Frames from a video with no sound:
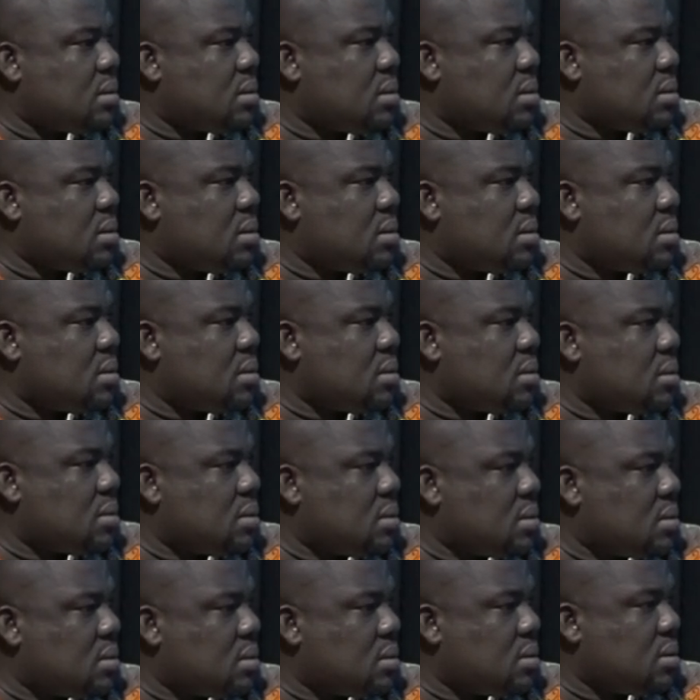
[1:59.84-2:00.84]

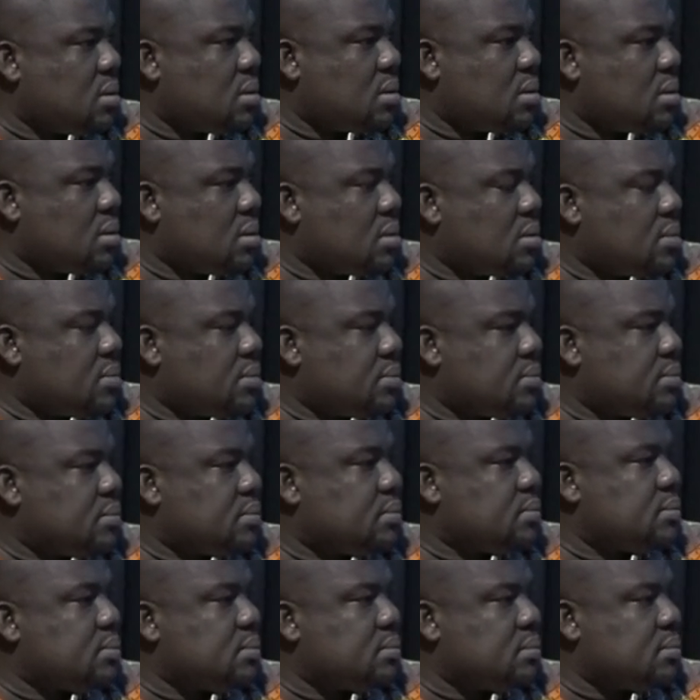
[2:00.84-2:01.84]

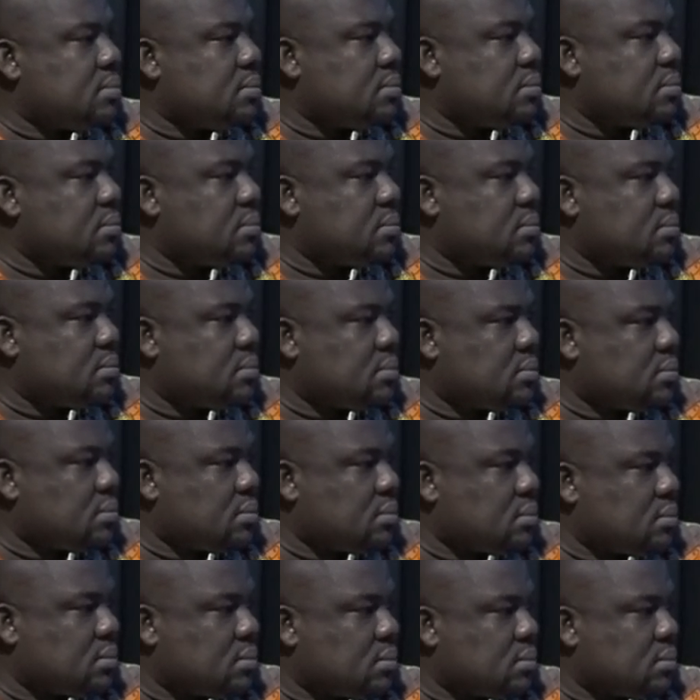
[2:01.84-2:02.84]
This person isn't speaking.